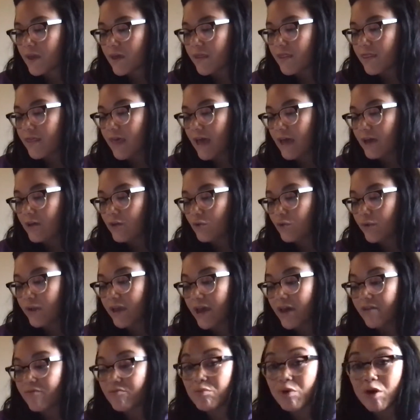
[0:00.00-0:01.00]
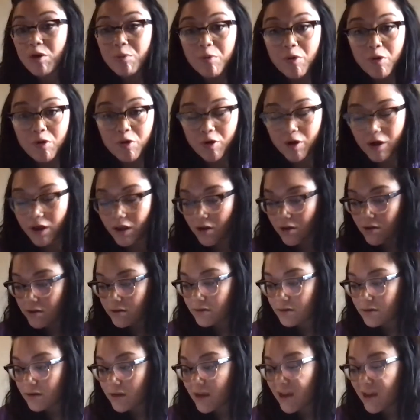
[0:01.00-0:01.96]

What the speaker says: Then we have Purple Crayon.